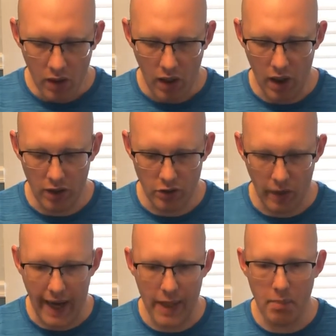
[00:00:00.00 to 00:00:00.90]
So
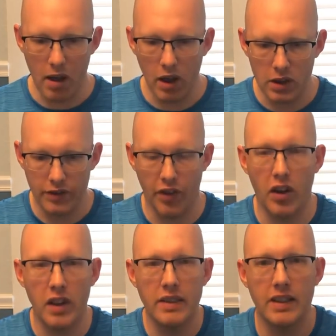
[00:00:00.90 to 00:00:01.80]
$8 for
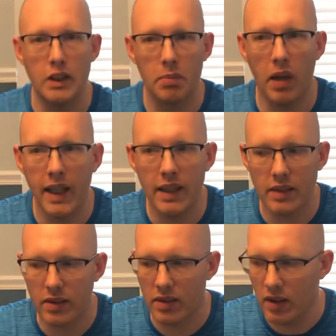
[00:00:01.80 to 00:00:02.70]
36
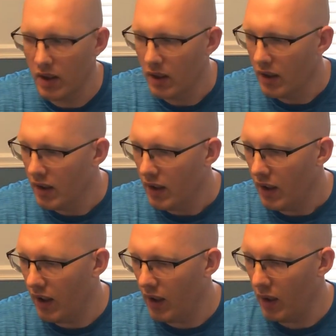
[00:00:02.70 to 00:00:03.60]
plants.
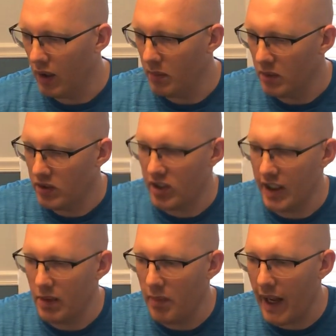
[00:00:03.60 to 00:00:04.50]

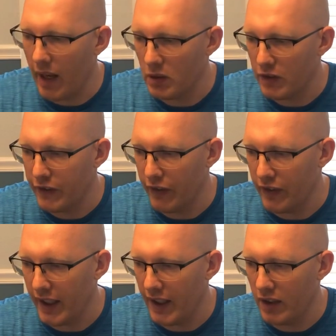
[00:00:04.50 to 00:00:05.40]
Seed mat was
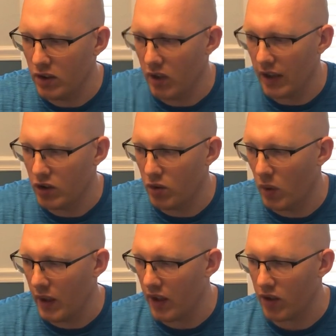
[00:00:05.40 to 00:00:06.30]
15, so that's
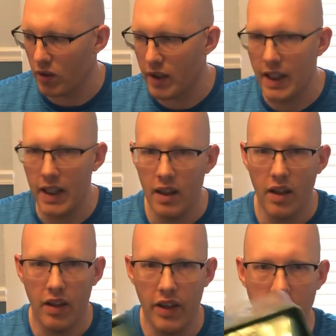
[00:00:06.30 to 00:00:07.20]
23.
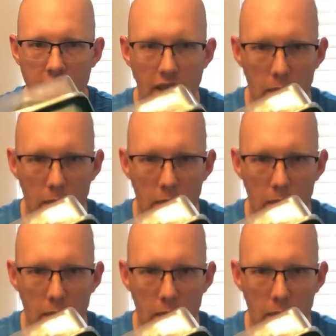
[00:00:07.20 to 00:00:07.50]
These, I